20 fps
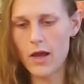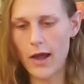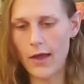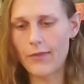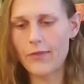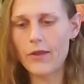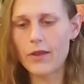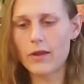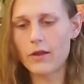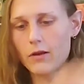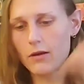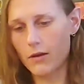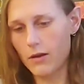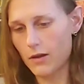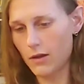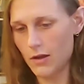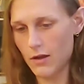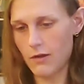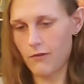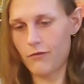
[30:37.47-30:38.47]
I think
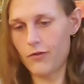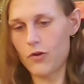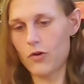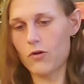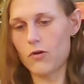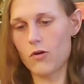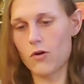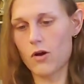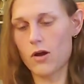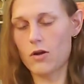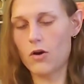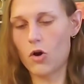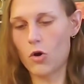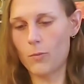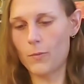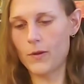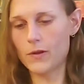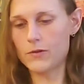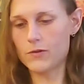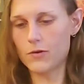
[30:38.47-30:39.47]
if you're
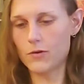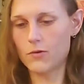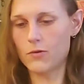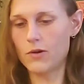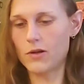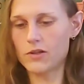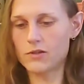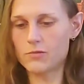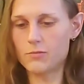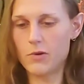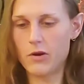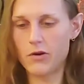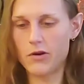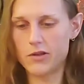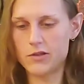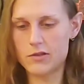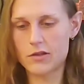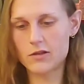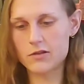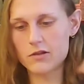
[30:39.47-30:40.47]
open to
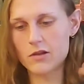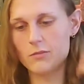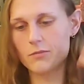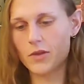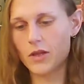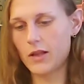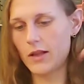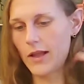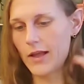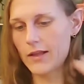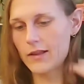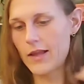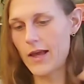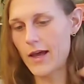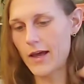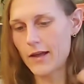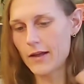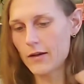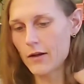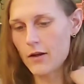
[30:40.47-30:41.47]
experiencing something like
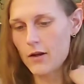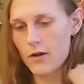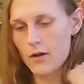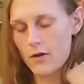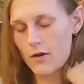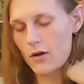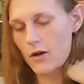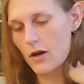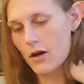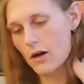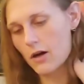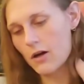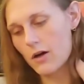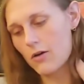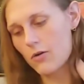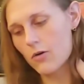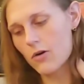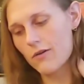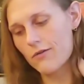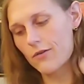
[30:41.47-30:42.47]
that,
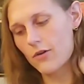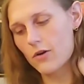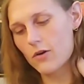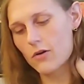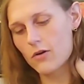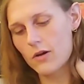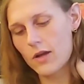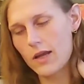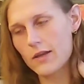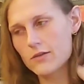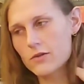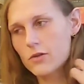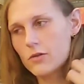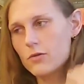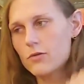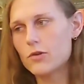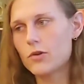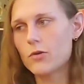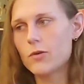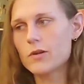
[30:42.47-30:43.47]
or if you're into
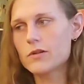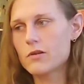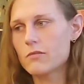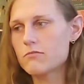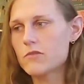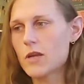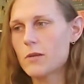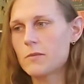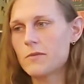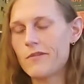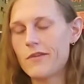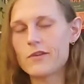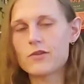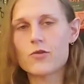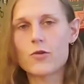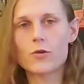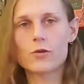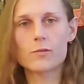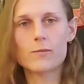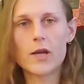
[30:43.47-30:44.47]
doing some type of
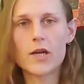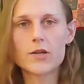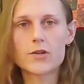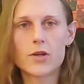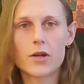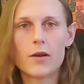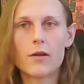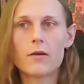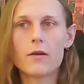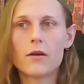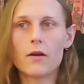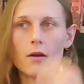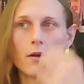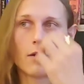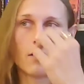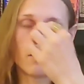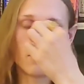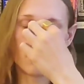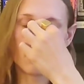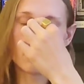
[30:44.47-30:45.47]
introspection,
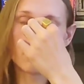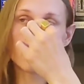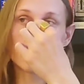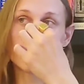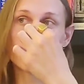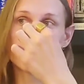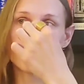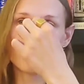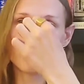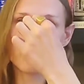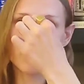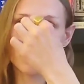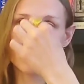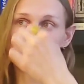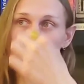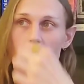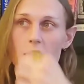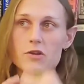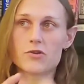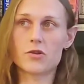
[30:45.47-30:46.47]

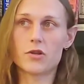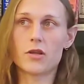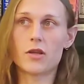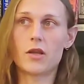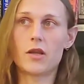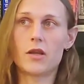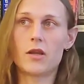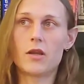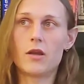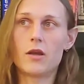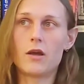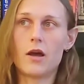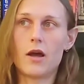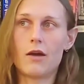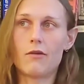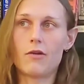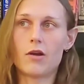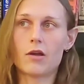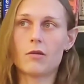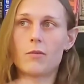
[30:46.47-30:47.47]
especially,
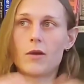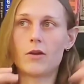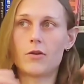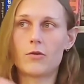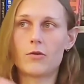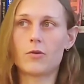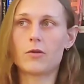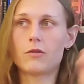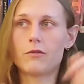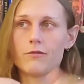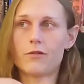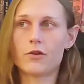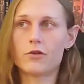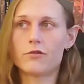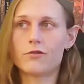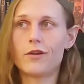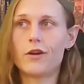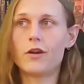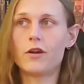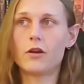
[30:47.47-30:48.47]
I recommend doing the
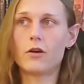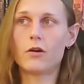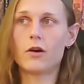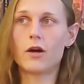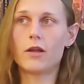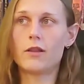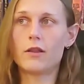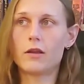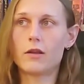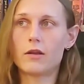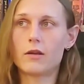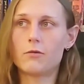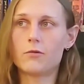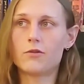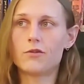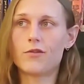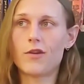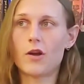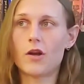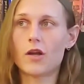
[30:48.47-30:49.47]
first video. I think it
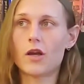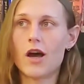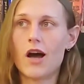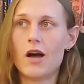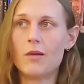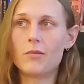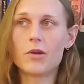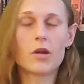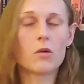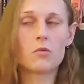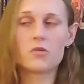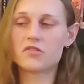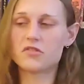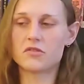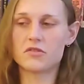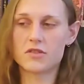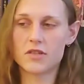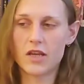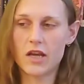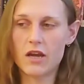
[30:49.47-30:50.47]
was very calming, it
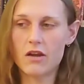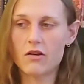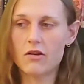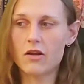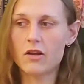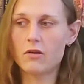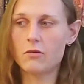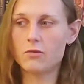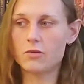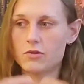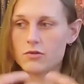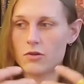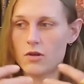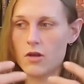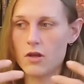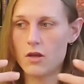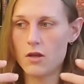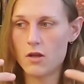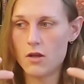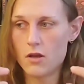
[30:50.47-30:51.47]
wasn't scary, it was
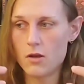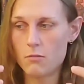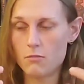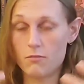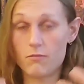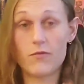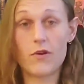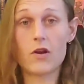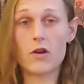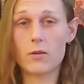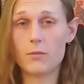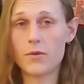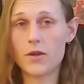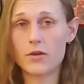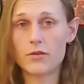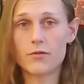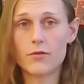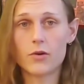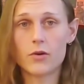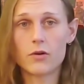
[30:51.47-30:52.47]
very
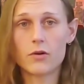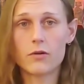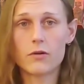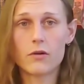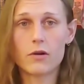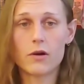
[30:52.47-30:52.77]
peaceful.